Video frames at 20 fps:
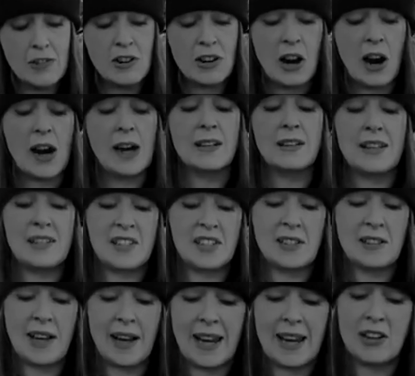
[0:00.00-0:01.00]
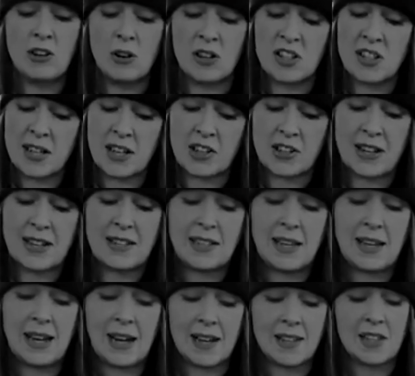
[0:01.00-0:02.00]
Regardless, the diagnostic
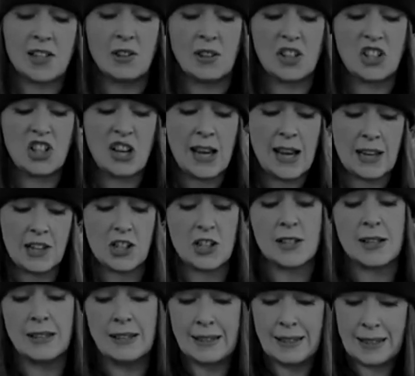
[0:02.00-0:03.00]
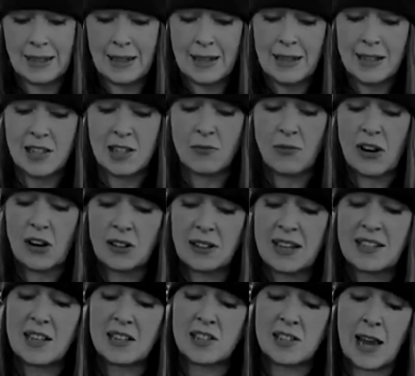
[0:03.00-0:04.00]
criteria has not changed.
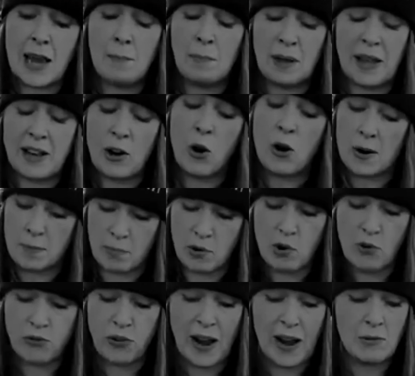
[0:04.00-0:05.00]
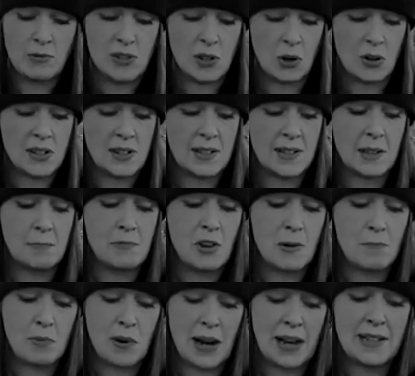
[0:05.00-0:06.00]
Severely disabling or profound autism
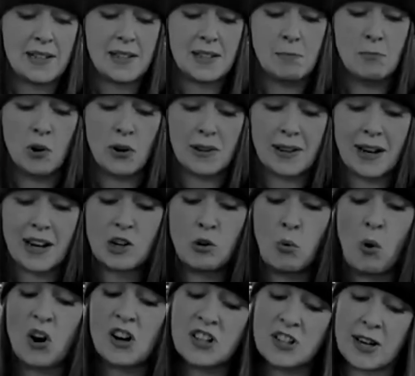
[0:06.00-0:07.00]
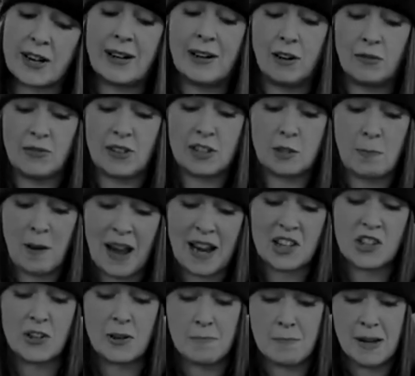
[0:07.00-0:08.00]
comprises more than a quarter of the
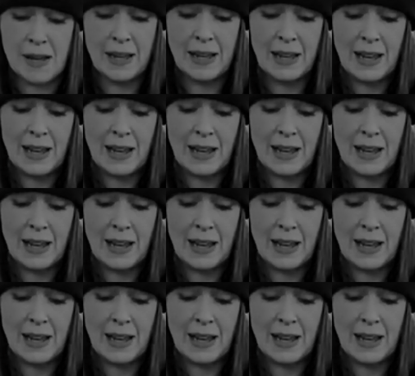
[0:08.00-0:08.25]
spectrum